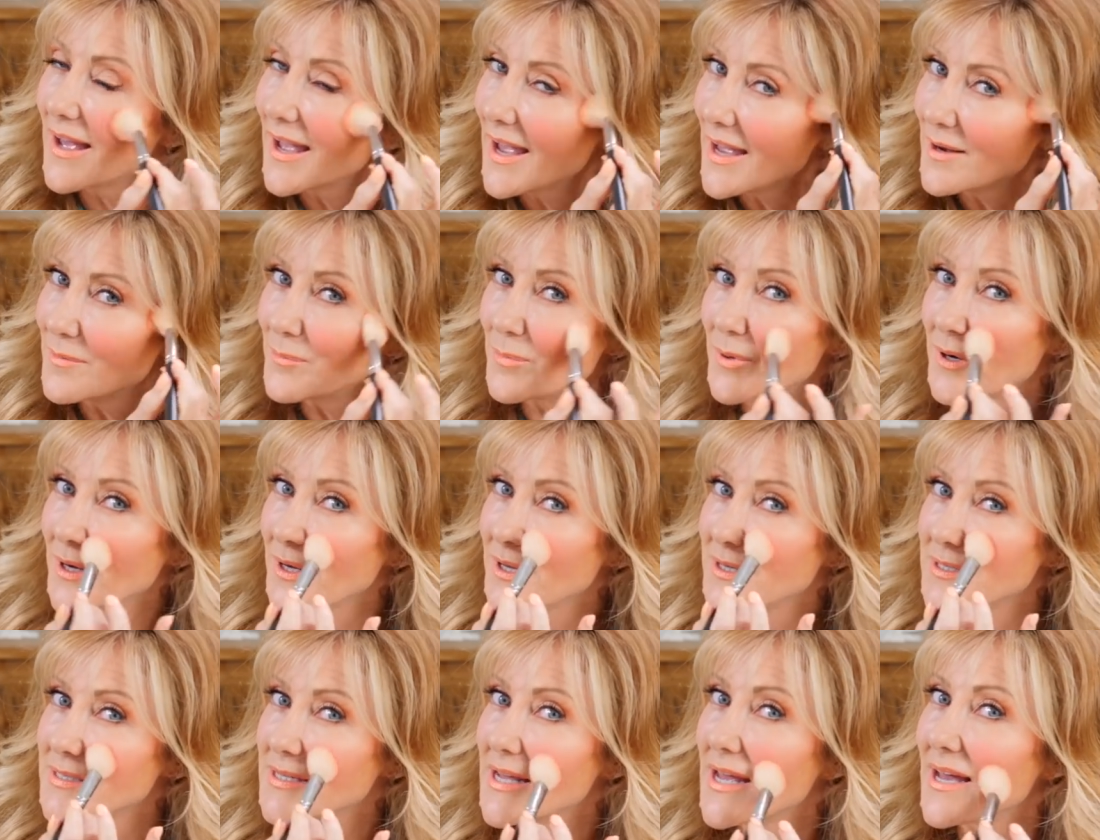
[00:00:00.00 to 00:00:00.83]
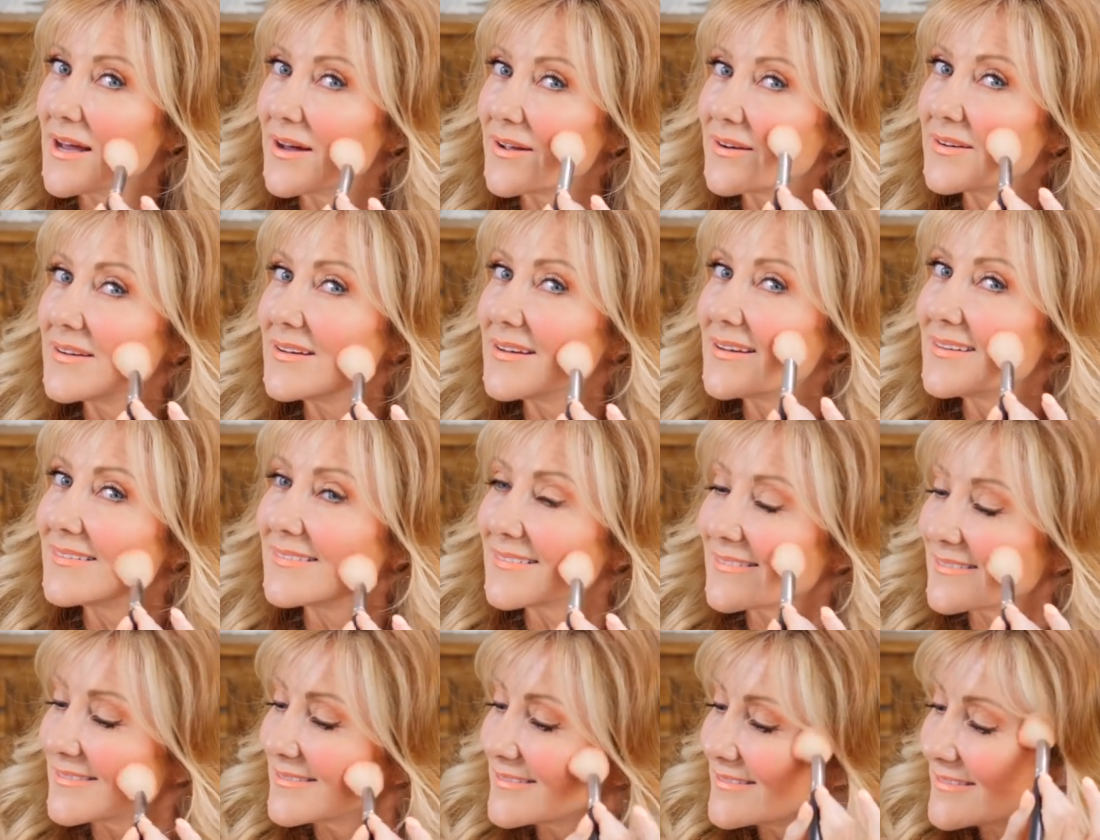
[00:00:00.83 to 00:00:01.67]
and bring it
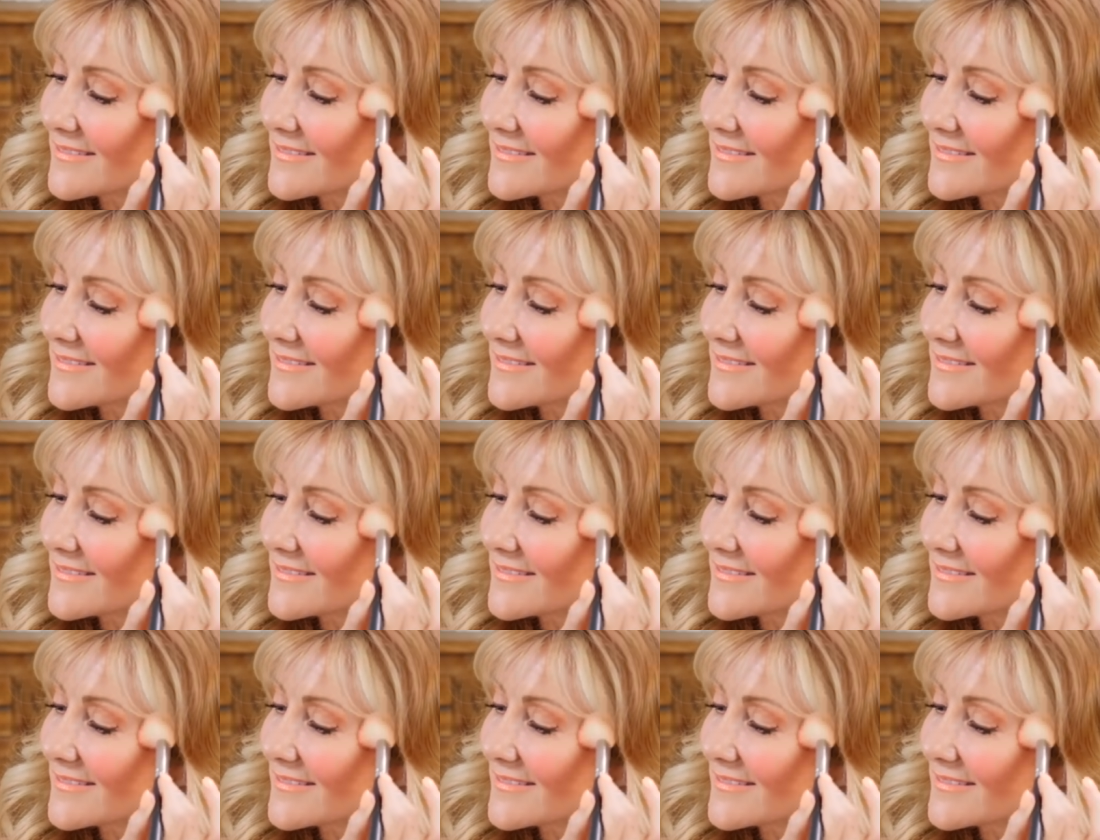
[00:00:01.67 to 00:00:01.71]
down.